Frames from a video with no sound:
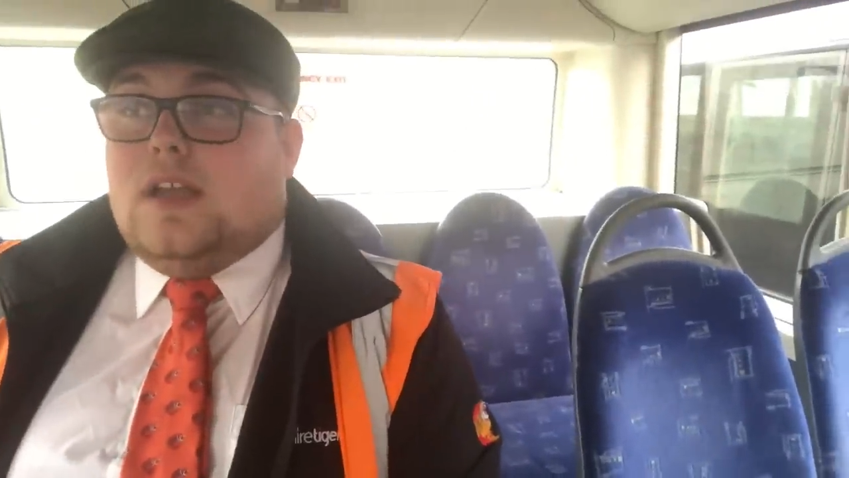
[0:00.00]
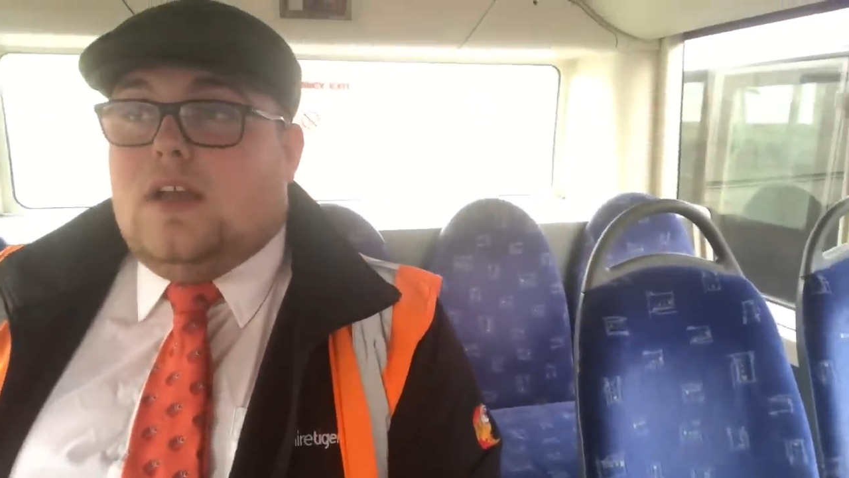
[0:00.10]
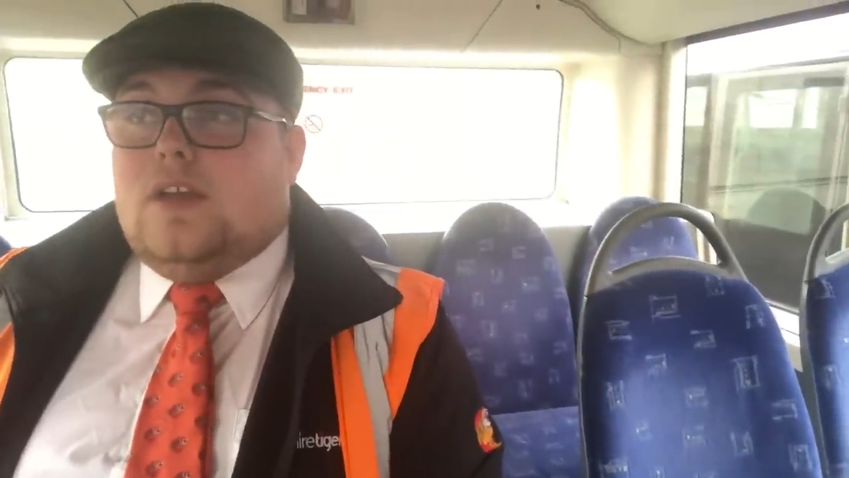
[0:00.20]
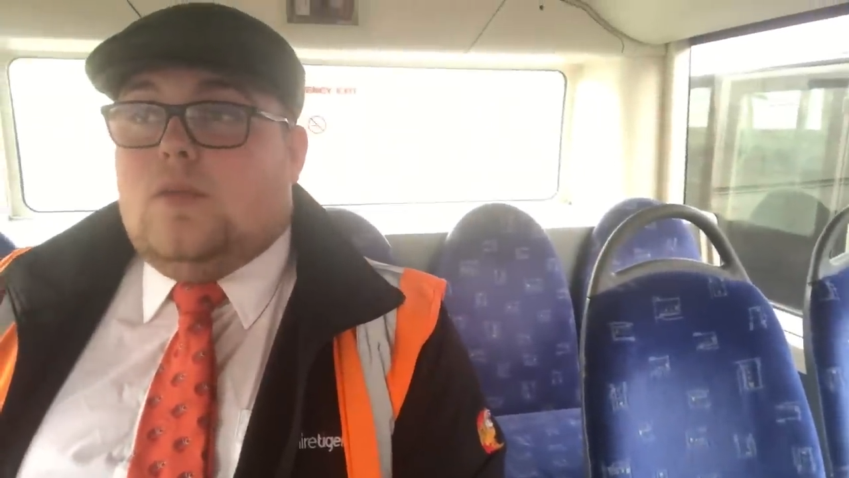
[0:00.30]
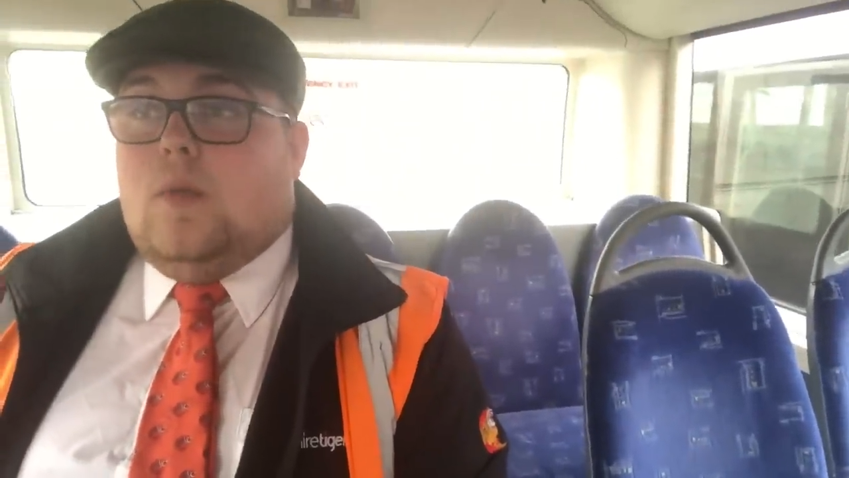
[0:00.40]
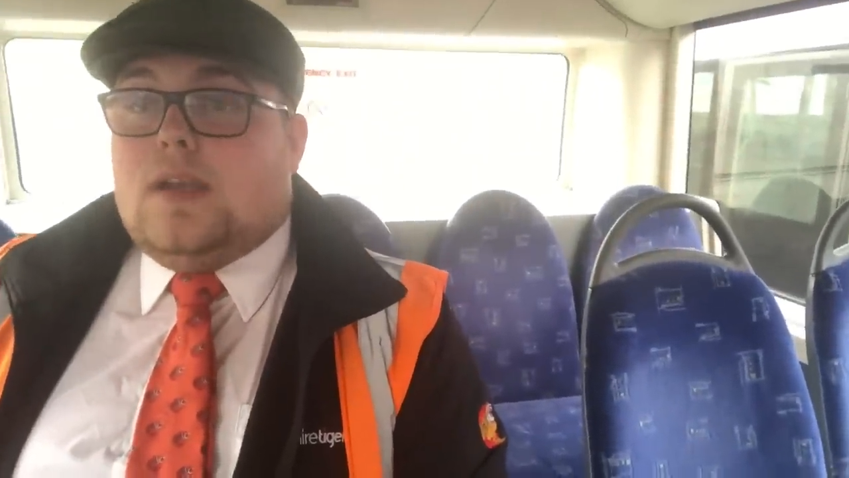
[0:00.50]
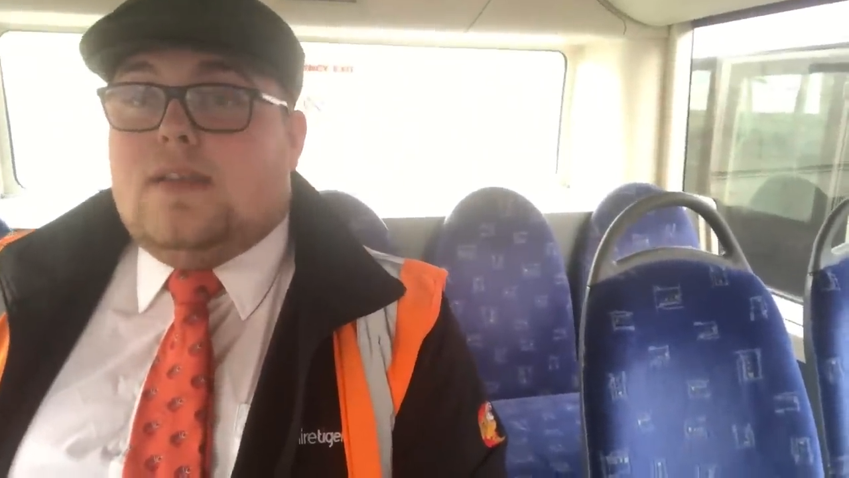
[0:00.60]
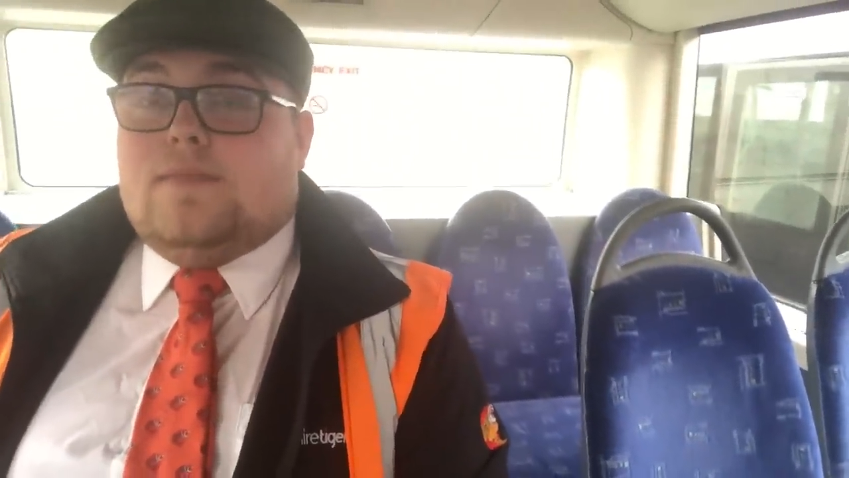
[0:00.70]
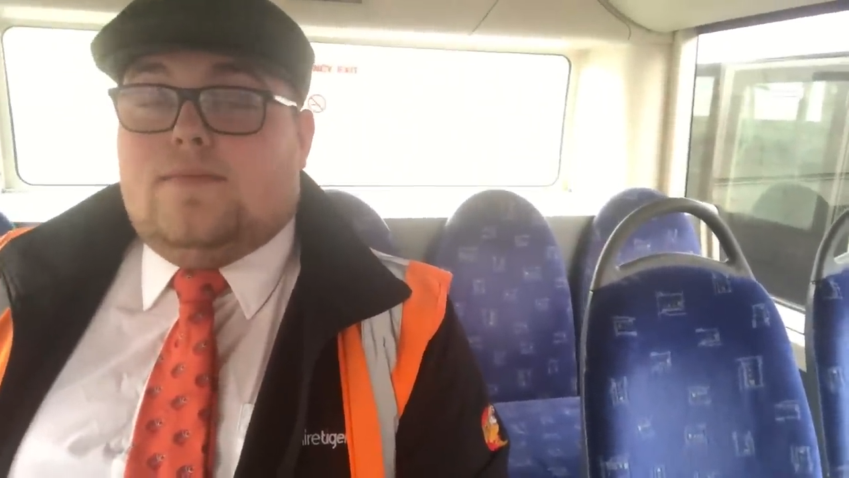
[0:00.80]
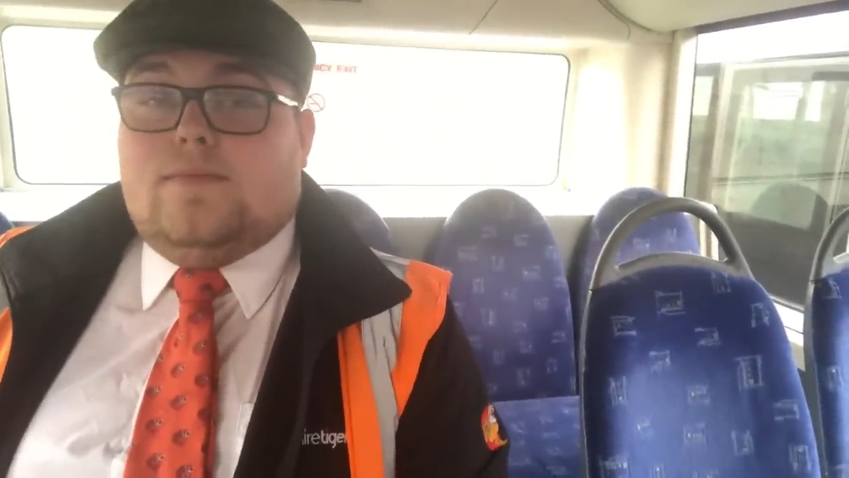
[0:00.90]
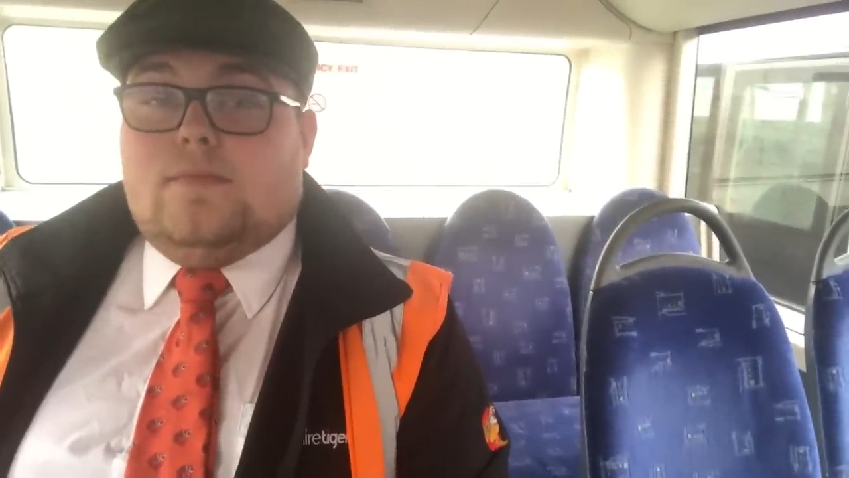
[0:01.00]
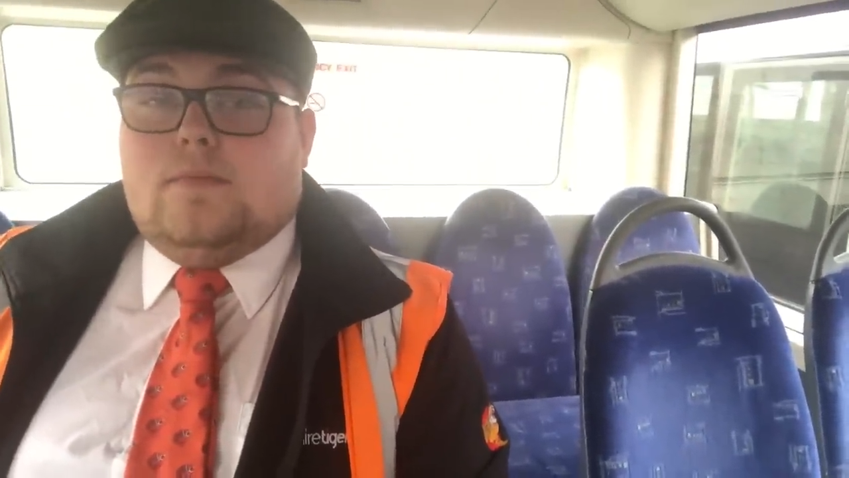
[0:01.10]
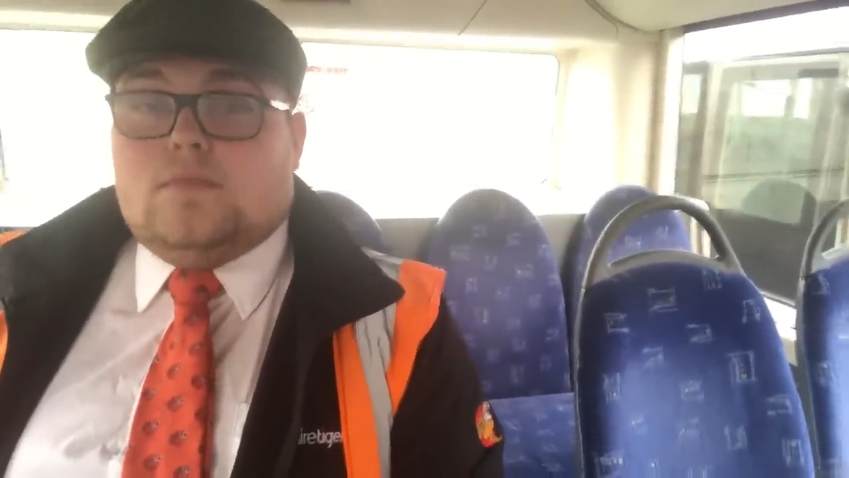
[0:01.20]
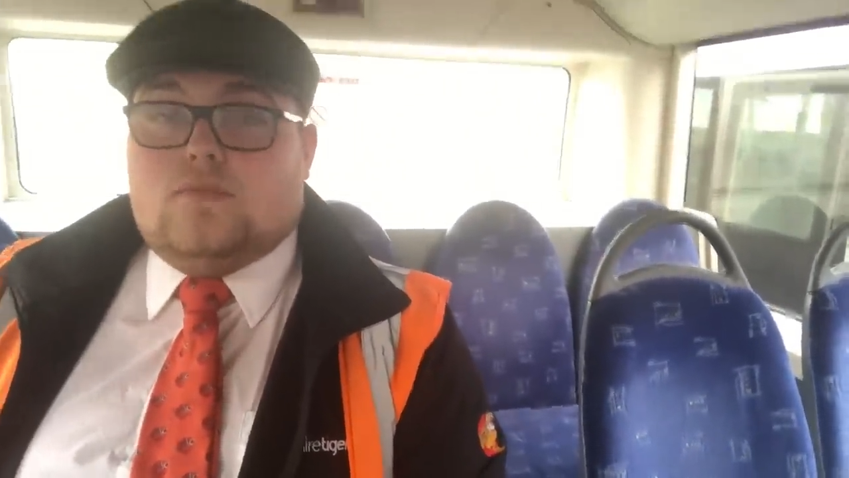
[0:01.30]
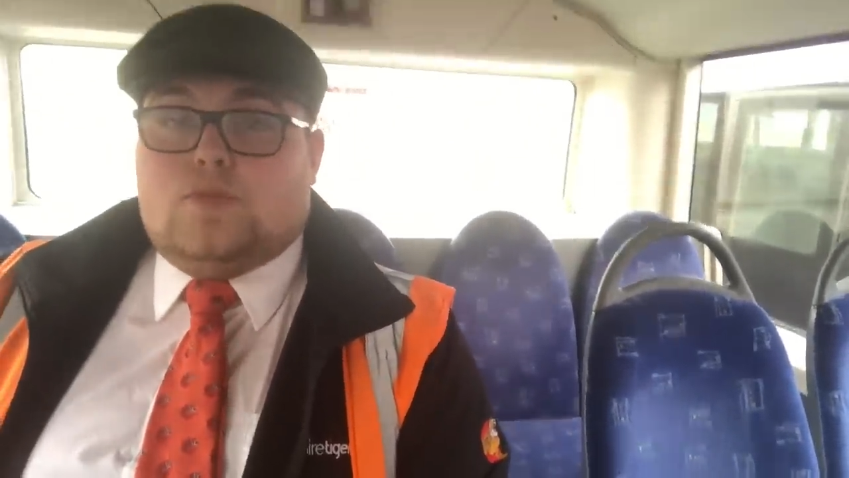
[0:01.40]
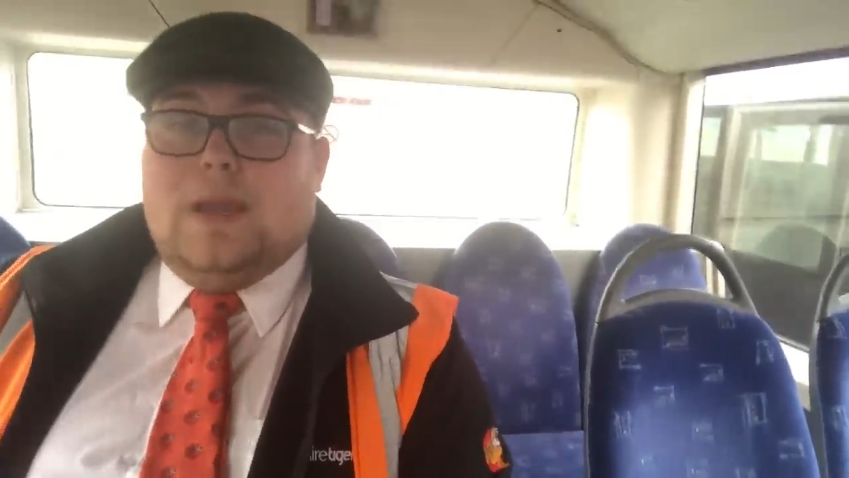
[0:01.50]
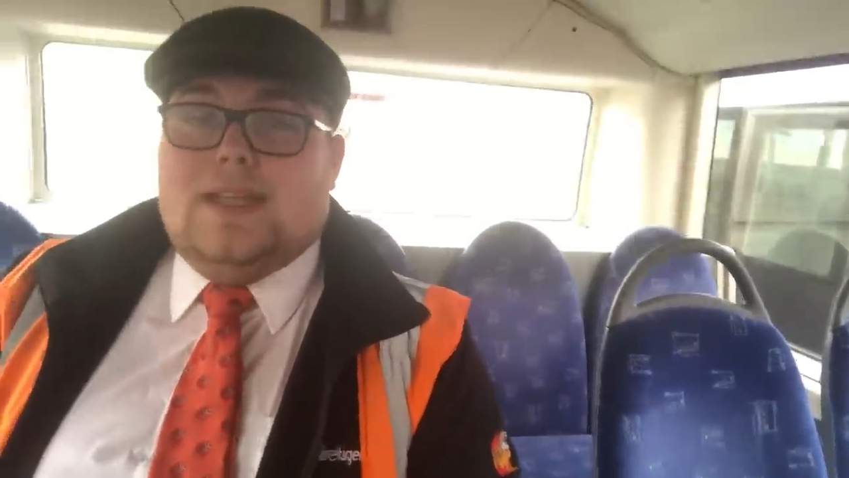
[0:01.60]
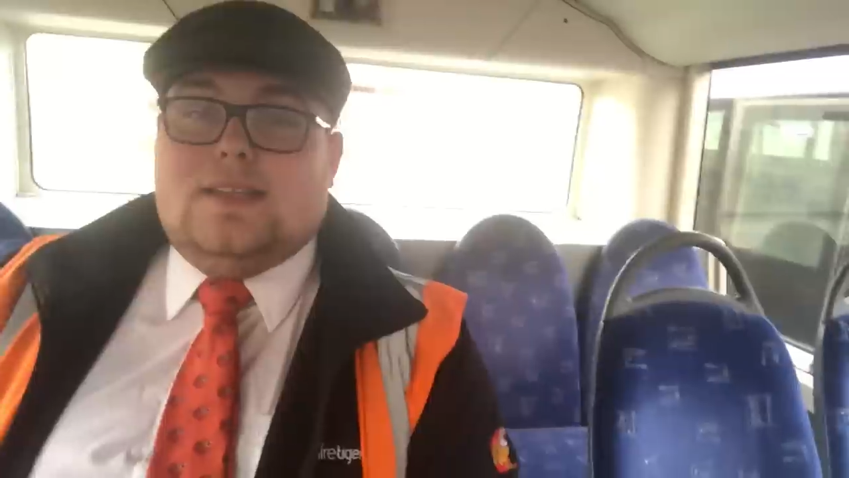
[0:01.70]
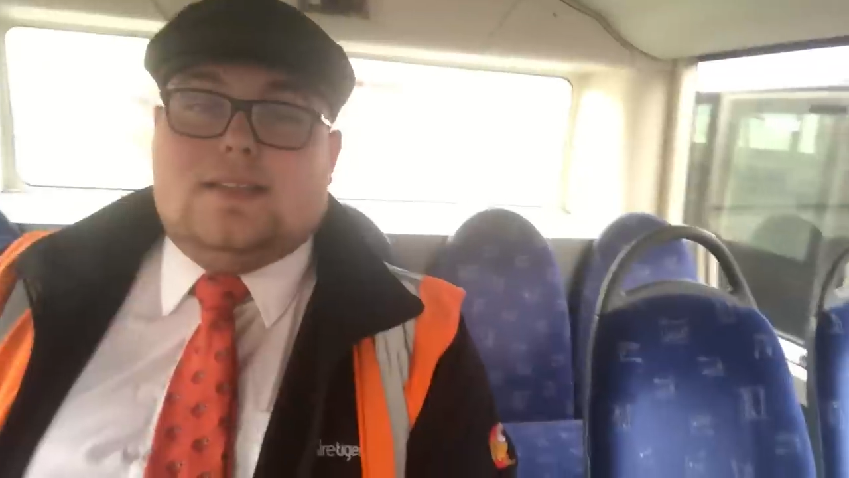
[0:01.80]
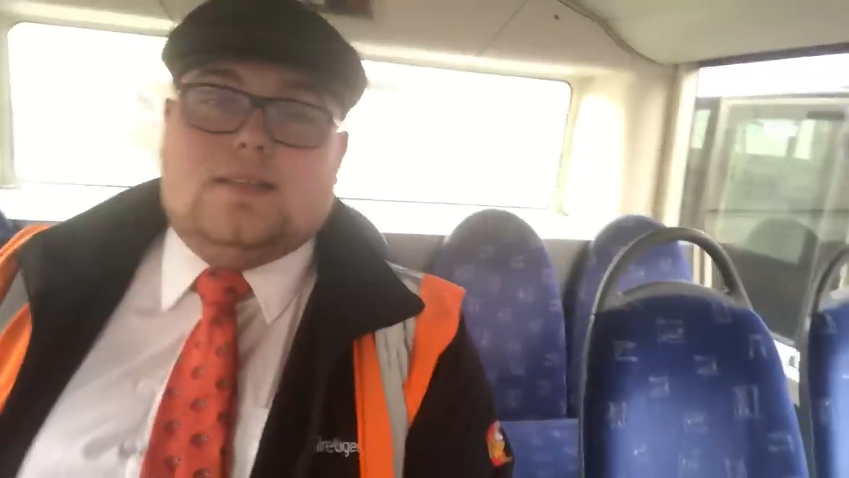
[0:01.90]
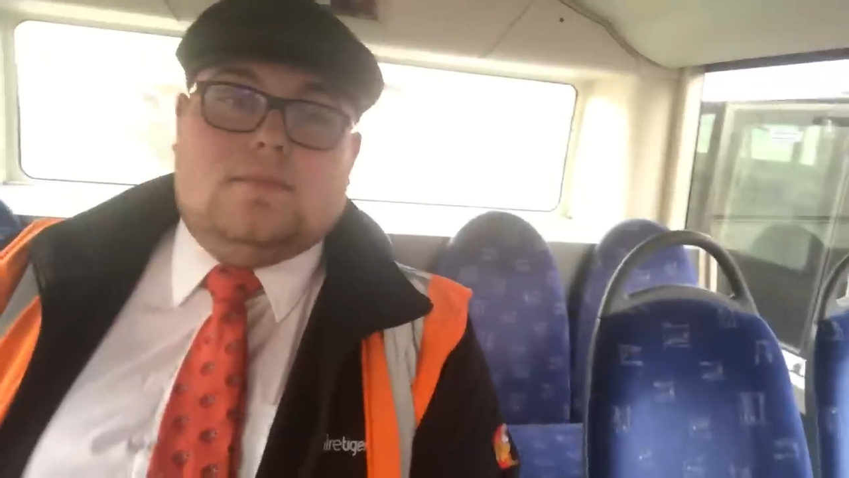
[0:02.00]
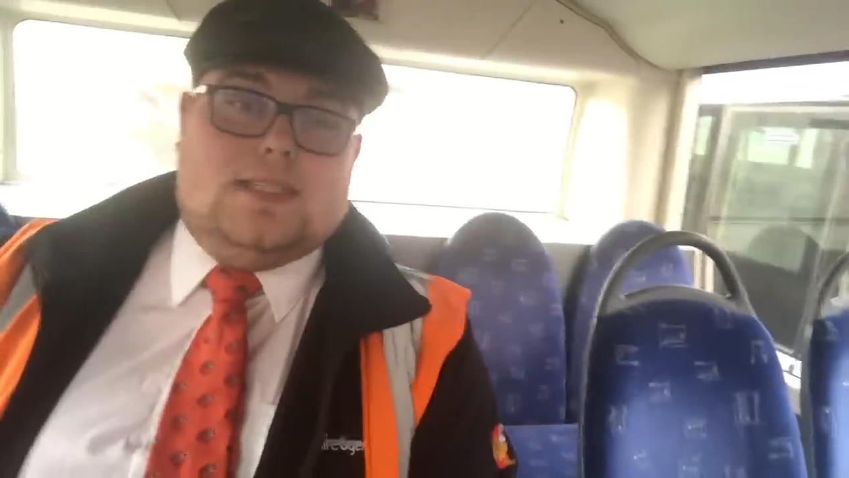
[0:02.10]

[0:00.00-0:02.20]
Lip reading: And when you've spent